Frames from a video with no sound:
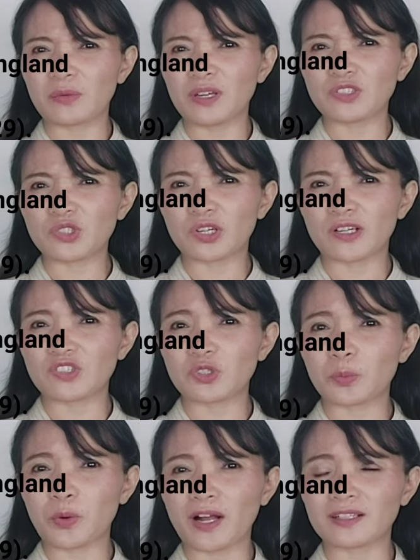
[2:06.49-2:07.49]

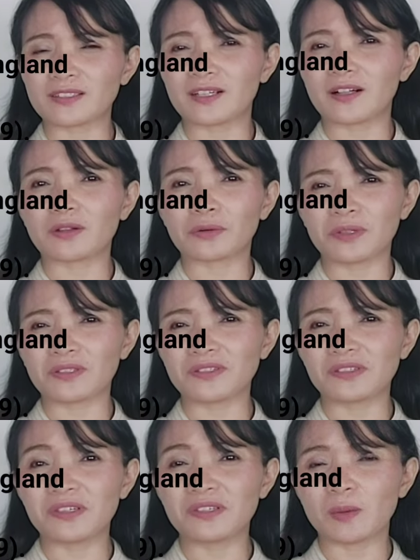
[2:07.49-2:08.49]
Richard's Practical
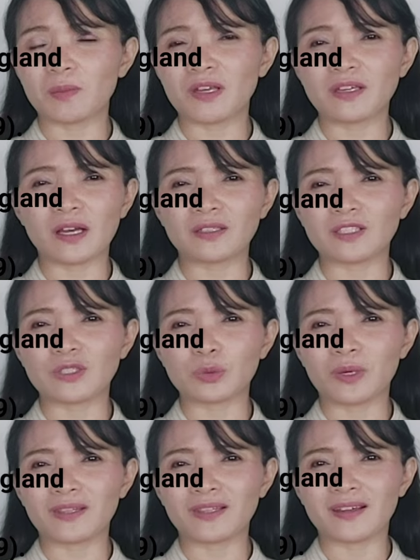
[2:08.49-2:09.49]
Criticism in
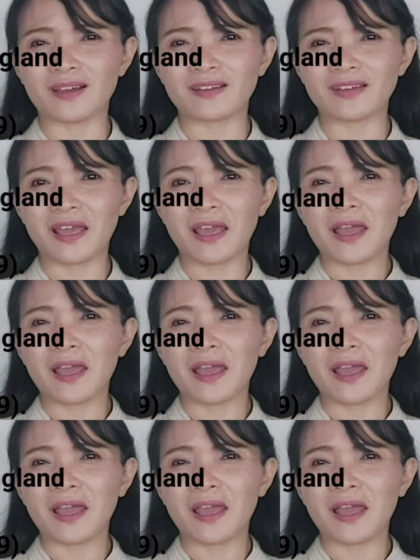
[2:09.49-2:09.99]
1929.